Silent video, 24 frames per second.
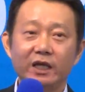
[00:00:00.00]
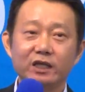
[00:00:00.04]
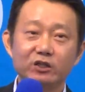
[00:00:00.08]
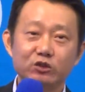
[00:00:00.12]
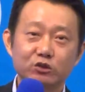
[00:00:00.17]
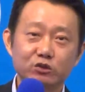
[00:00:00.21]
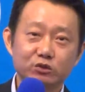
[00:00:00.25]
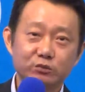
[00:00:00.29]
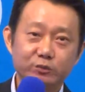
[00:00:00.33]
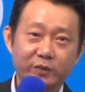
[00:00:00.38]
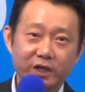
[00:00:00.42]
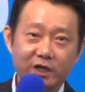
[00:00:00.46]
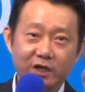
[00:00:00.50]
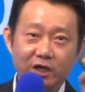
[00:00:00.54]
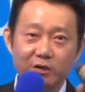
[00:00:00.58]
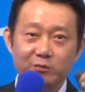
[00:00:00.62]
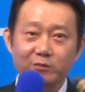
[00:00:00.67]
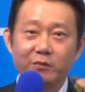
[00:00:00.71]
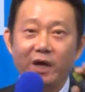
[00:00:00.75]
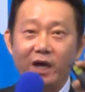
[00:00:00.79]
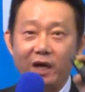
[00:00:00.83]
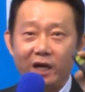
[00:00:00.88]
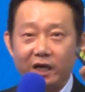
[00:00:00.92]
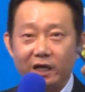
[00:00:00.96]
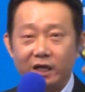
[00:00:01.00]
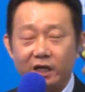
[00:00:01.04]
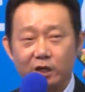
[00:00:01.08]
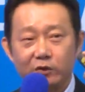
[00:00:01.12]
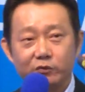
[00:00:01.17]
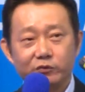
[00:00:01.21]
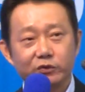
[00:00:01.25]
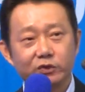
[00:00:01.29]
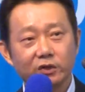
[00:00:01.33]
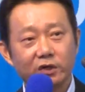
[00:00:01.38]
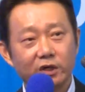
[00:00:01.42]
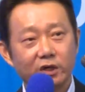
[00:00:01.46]
Then you become,
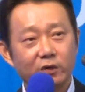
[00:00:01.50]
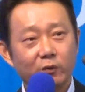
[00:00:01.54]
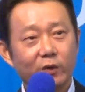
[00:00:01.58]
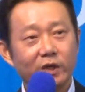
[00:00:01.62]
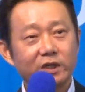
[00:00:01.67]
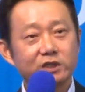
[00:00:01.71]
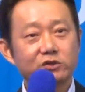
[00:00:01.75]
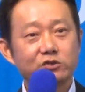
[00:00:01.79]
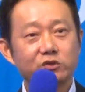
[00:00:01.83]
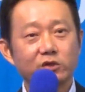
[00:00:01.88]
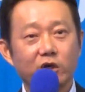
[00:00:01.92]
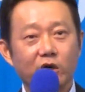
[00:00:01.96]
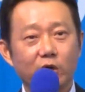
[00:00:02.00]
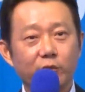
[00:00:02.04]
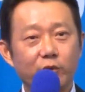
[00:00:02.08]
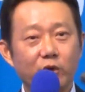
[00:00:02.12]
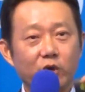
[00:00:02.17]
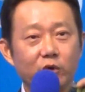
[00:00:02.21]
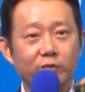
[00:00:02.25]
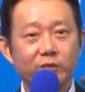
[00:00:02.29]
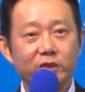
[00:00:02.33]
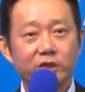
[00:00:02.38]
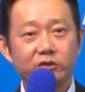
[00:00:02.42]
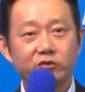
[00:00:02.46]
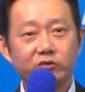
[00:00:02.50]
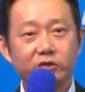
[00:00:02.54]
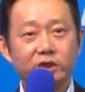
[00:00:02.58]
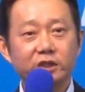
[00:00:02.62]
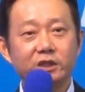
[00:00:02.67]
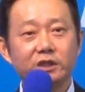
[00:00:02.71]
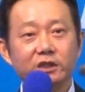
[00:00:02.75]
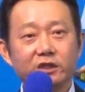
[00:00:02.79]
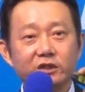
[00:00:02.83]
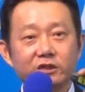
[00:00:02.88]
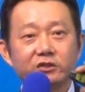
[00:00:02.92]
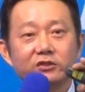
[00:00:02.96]
if you are, once you're
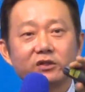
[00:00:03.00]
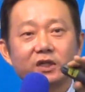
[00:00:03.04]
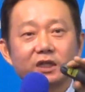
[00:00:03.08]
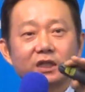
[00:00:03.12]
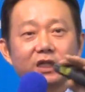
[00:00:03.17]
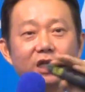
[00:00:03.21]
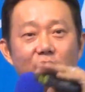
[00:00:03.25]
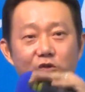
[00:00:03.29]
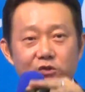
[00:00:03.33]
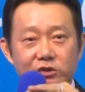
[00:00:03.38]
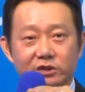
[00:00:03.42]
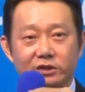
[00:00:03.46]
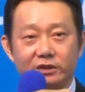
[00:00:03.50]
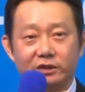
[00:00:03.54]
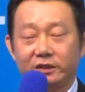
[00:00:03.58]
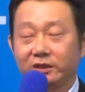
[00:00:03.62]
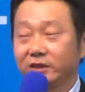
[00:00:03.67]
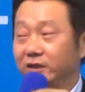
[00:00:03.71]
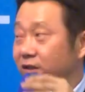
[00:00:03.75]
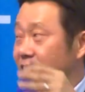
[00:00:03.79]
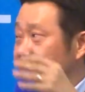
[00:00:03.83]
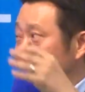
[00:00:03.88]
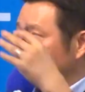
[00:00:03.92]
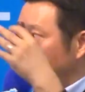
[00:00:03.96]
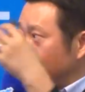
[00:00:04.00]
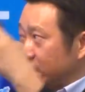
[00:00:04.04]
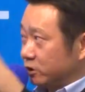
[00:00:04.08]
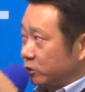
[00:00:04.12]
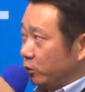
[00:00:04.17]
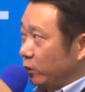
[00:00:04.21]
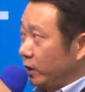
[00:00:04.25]
above 300,000, the